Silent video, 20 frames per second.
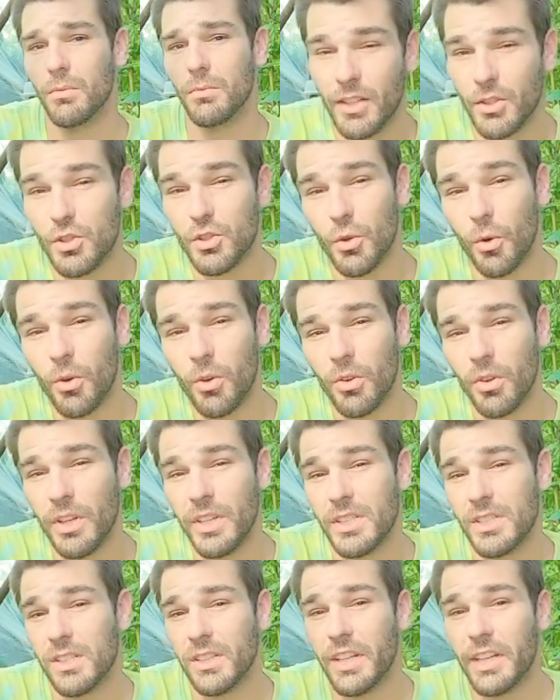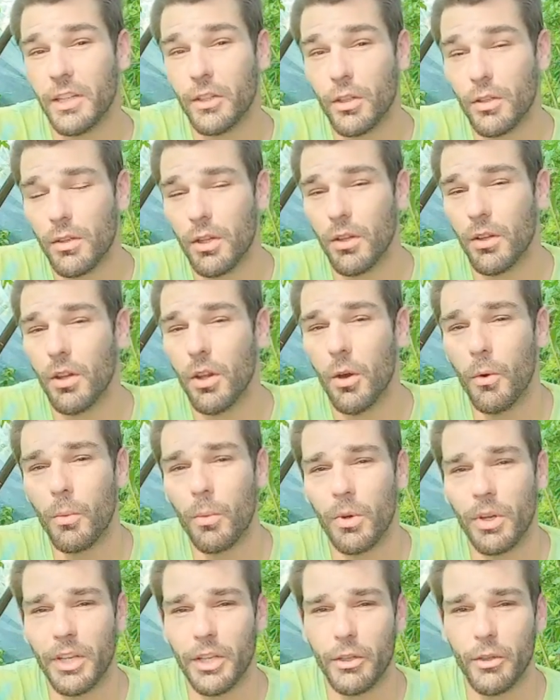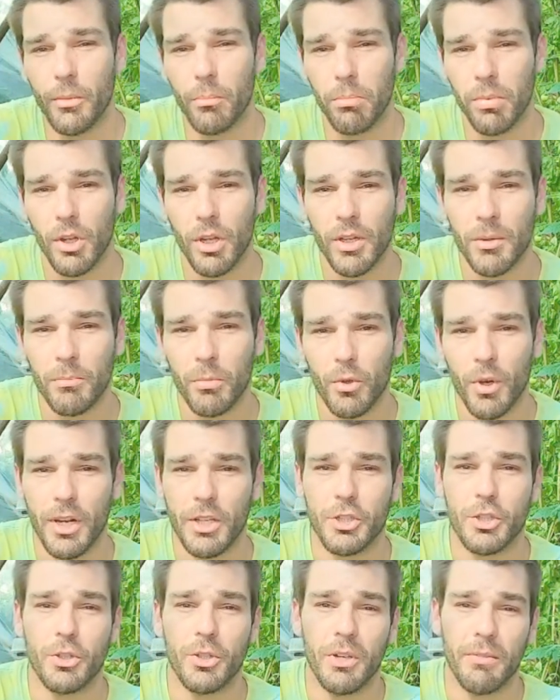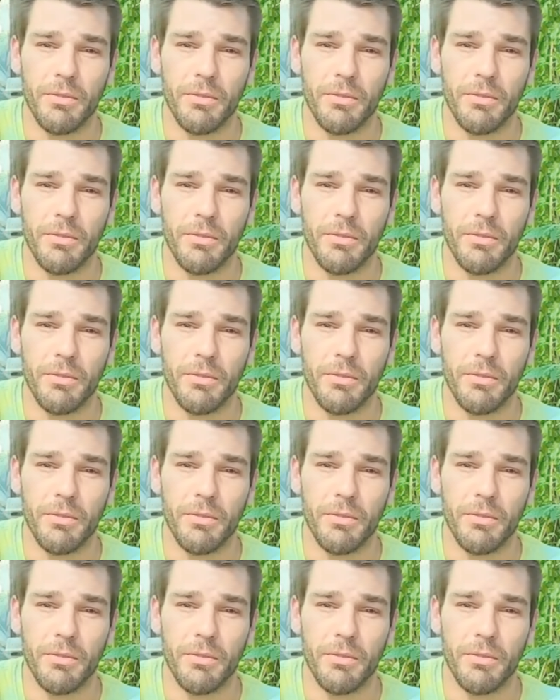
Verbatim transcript: And sorrel is linked to lowering your blood pressure.